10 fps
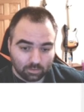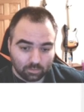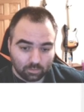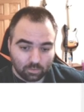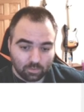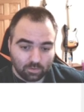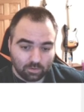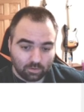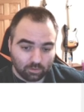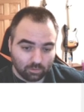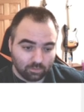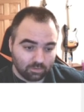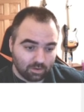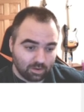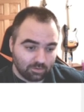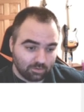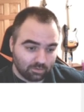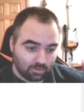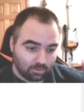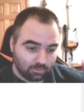rooted in hallucinations
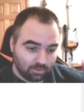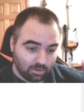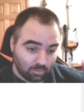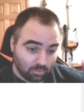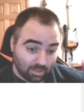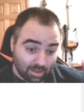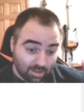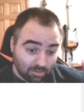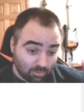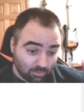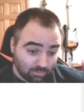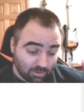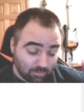and OCD. Well, I have OCD